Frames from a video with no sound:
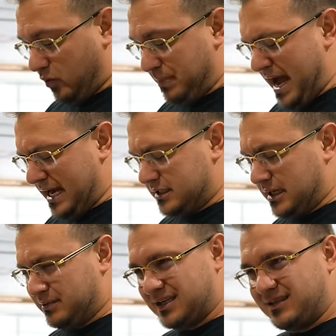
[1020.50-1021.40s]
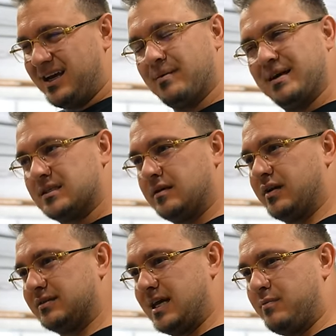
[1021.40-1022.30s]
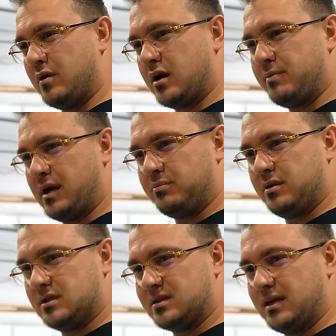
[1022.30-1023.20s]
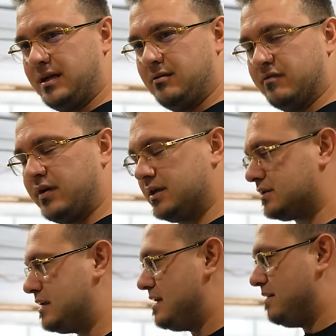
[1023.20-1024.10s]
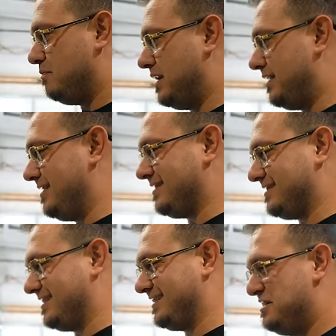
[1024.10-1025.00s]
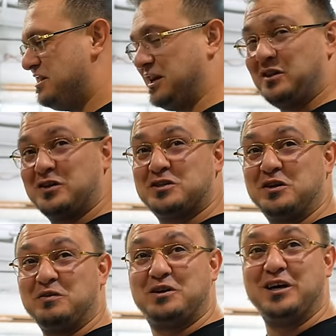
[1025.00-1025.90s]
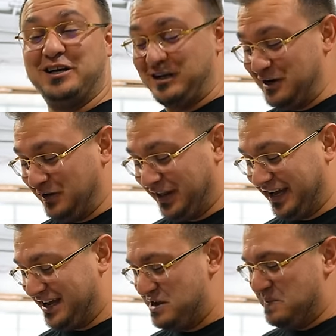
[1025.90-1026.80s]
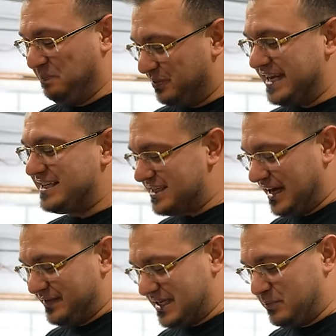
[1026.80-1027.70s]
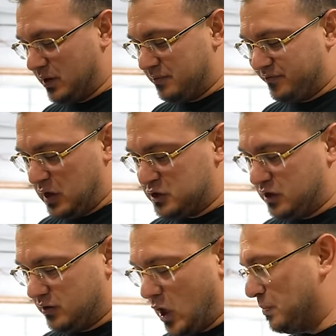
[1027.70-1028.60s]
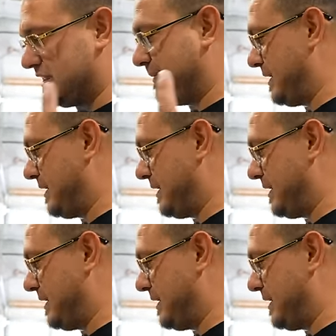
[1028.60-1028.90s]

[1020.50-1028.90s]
badge, and I was like thinking to myself, like, damn, your airbag blows, it's gonna hit you in the face. But it looks so good, you know, like, this is obviously more functional, opens up,